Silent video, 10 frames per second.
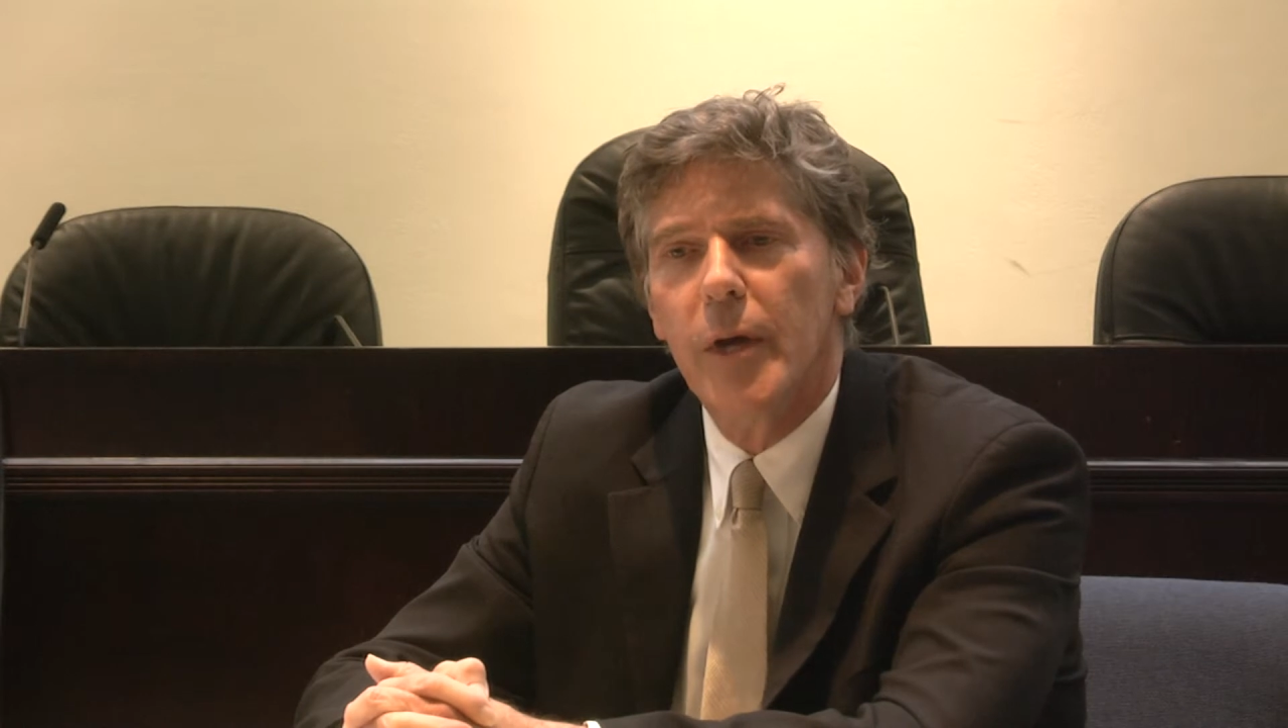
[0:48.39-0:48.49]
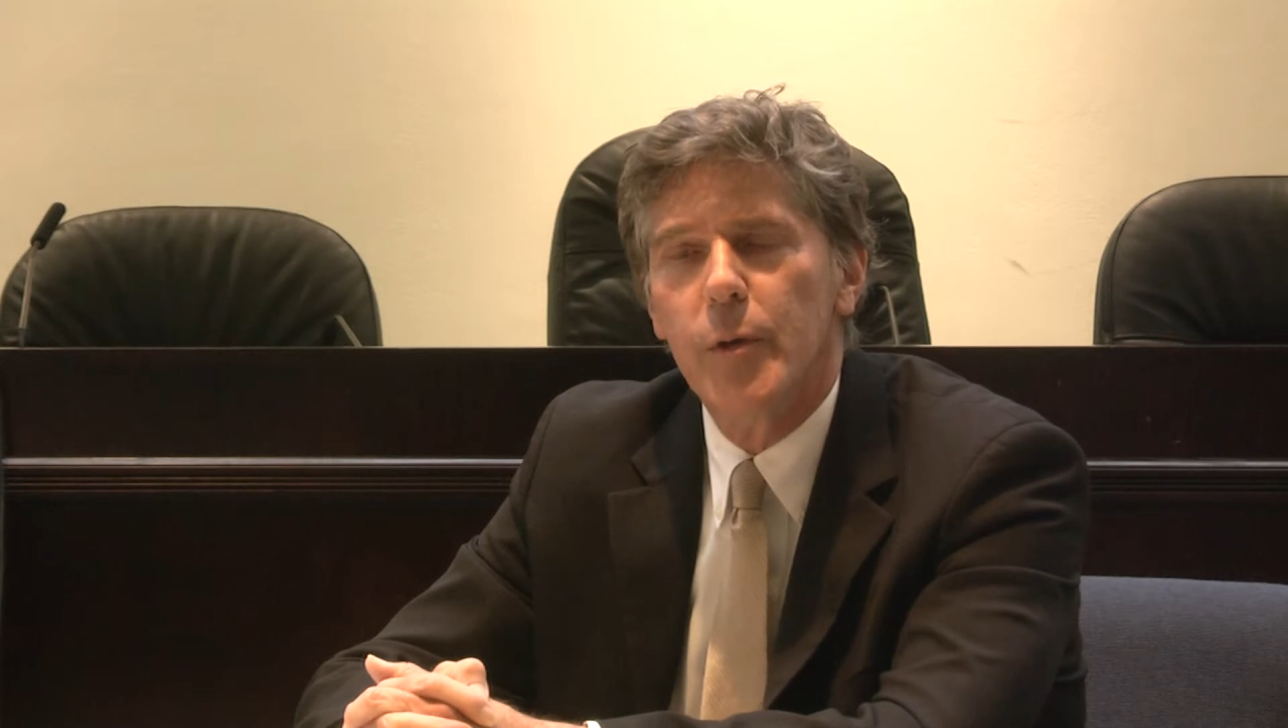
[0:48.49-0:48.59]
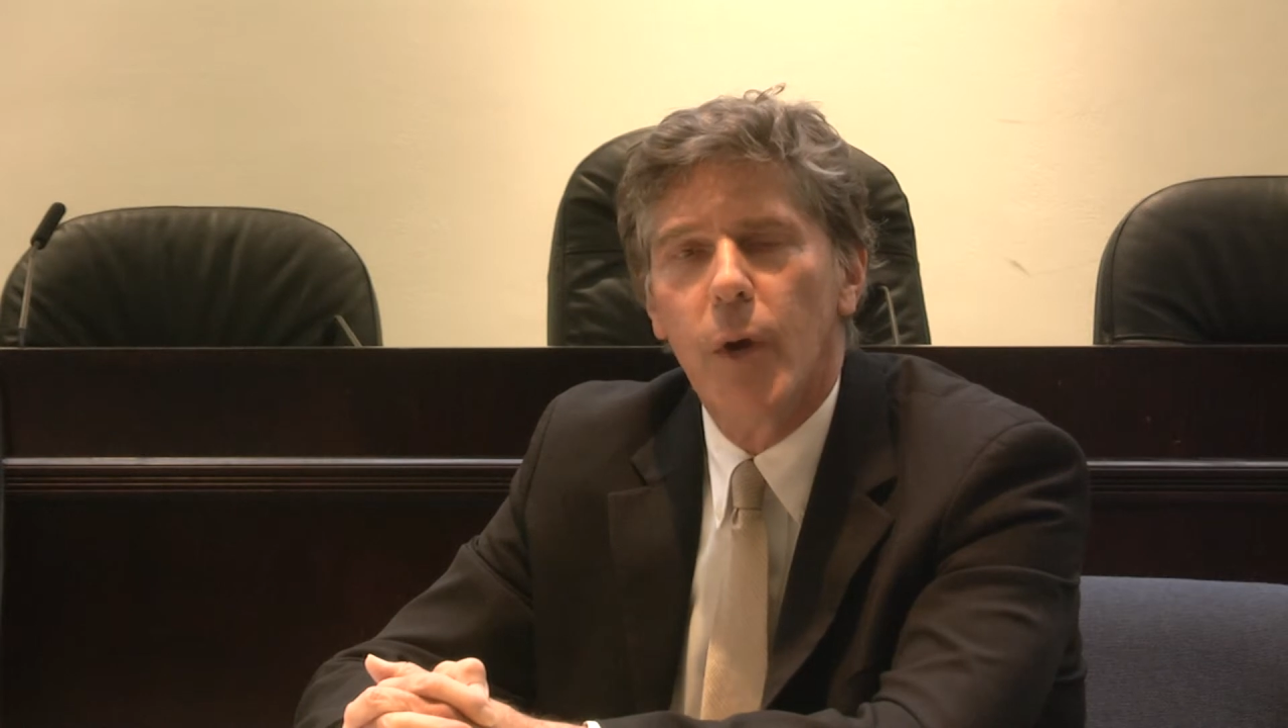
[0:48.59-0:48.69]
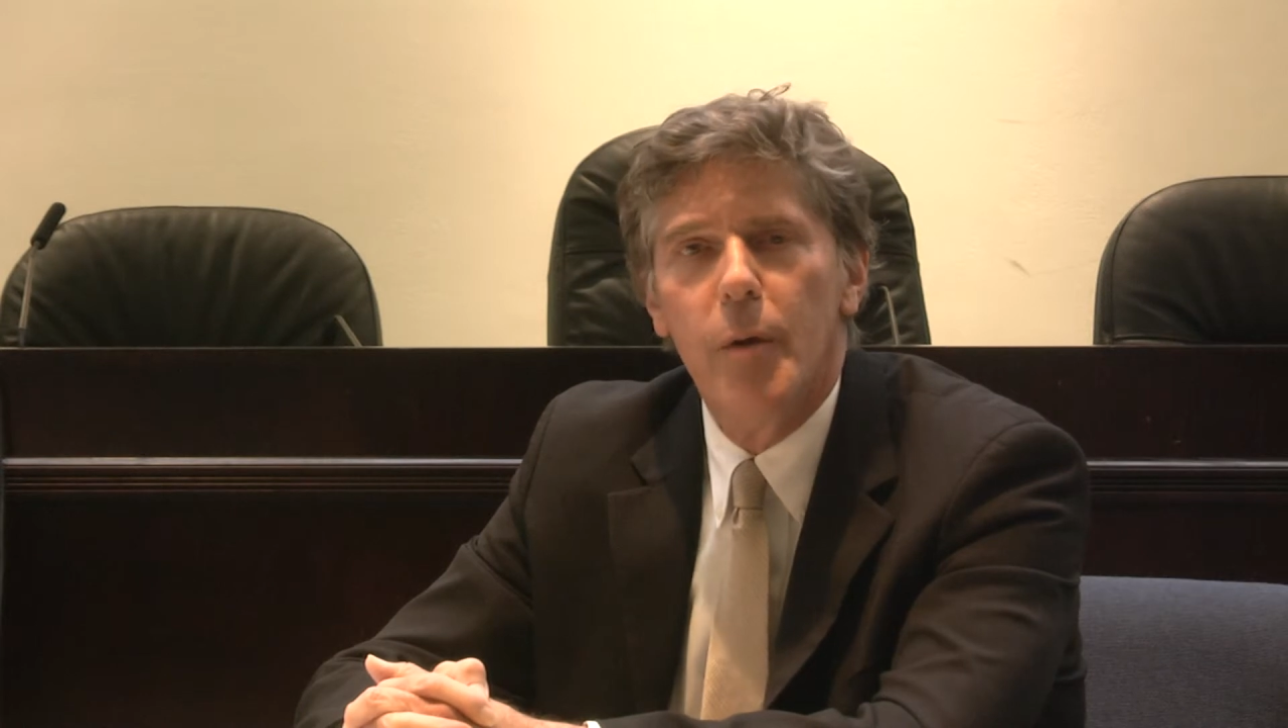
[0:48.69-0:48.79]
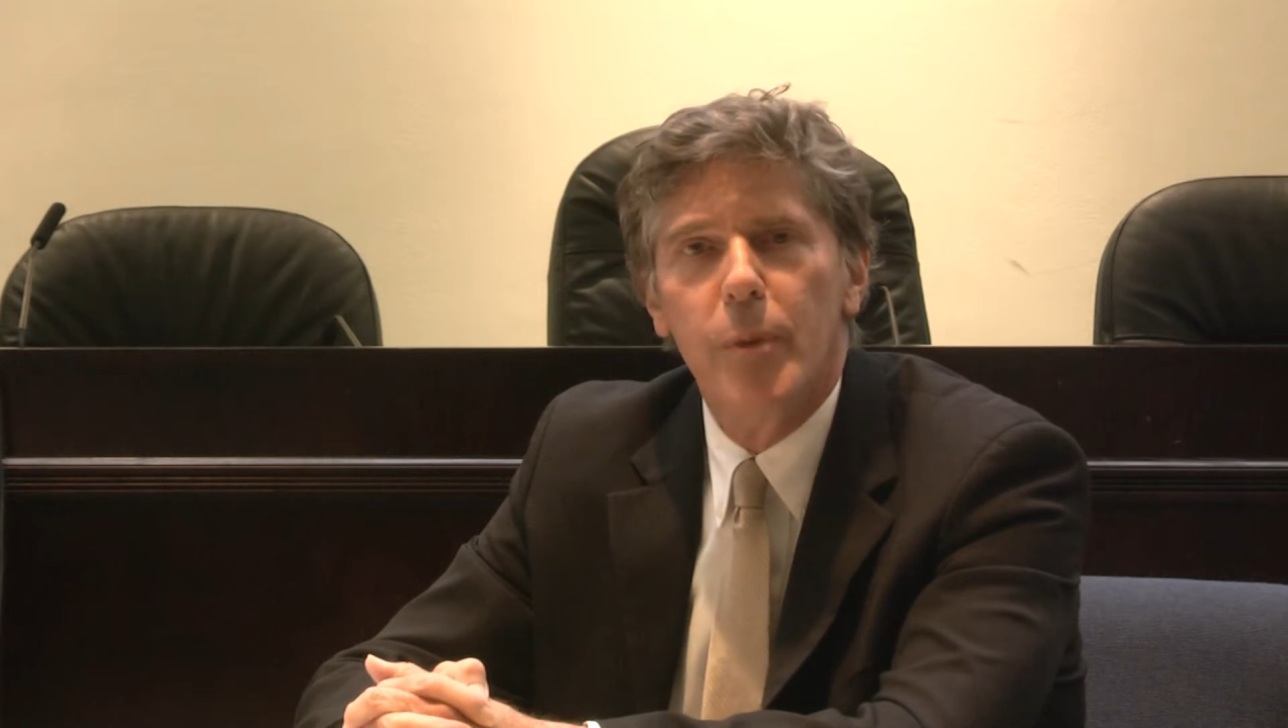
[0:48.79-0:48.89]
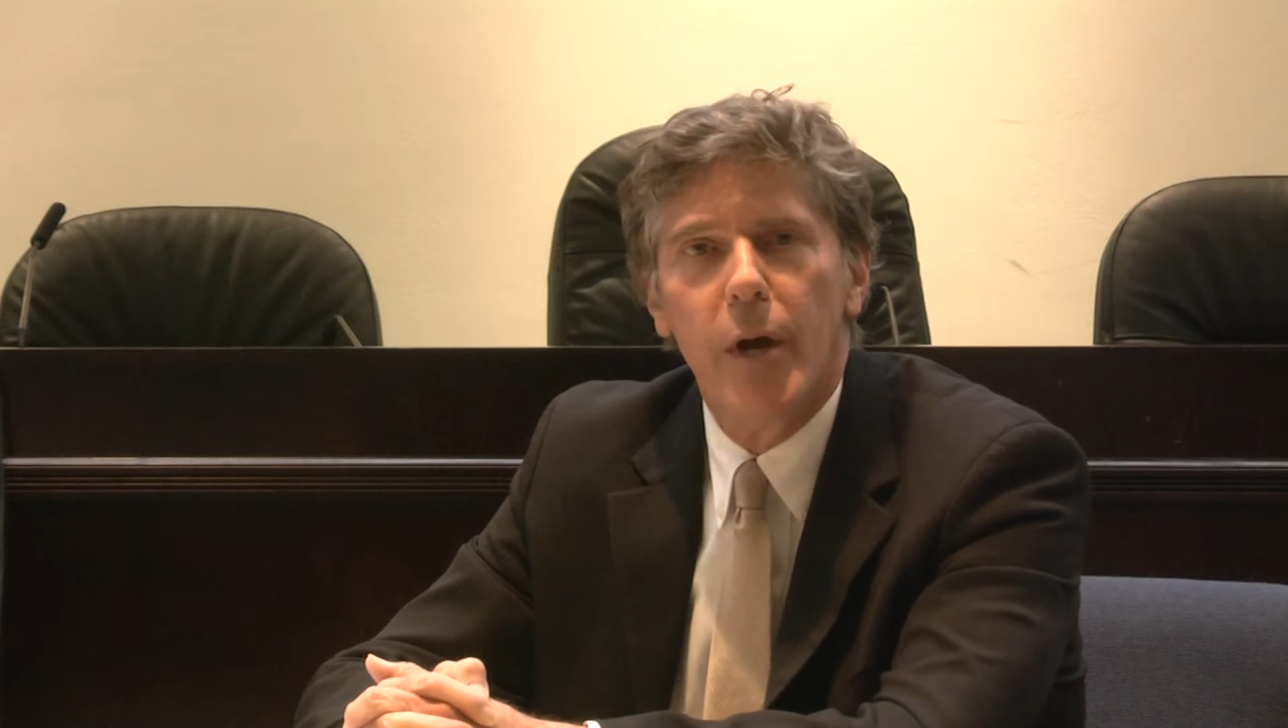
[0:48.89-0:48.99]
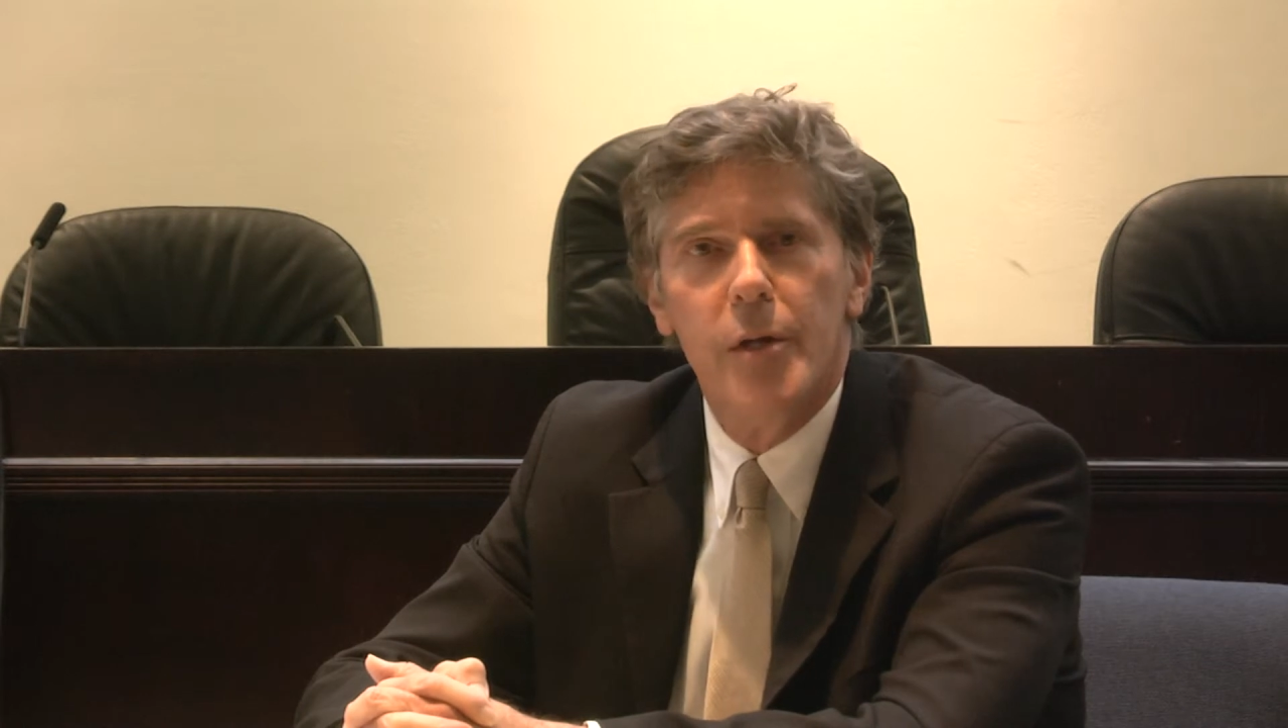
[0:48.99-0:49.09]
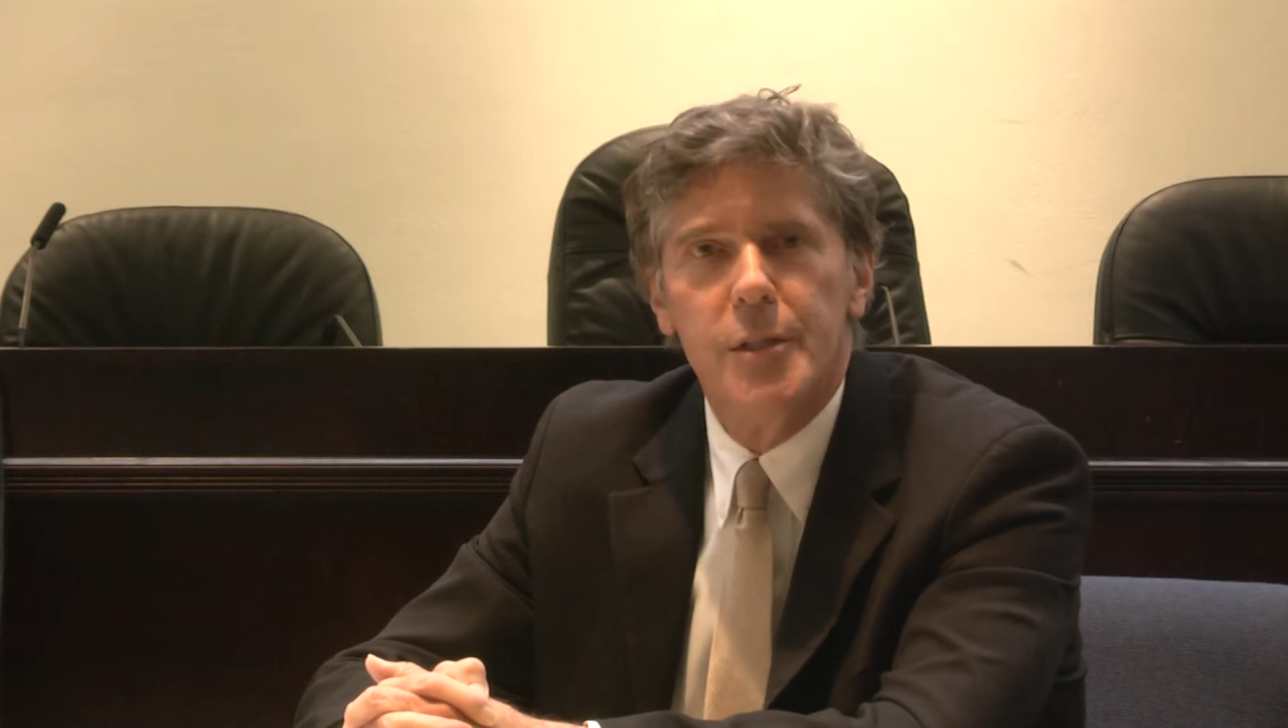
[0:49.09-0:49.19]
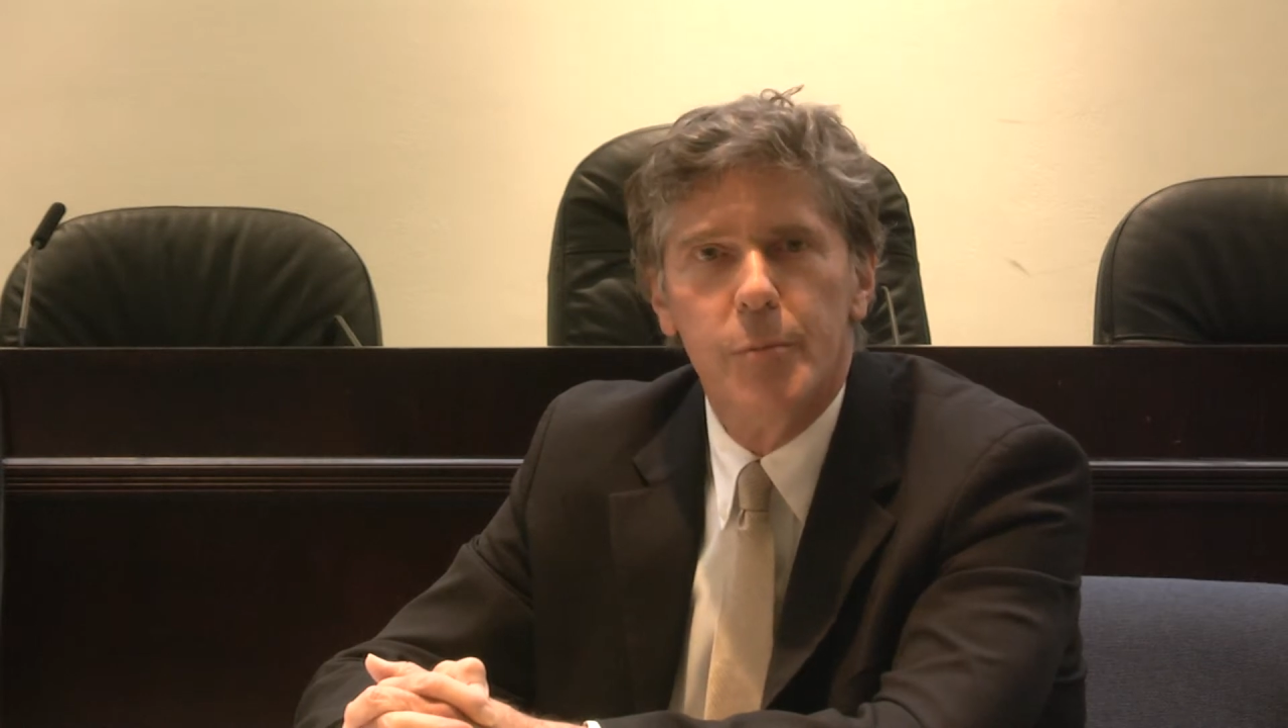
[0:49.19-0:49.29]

grandparents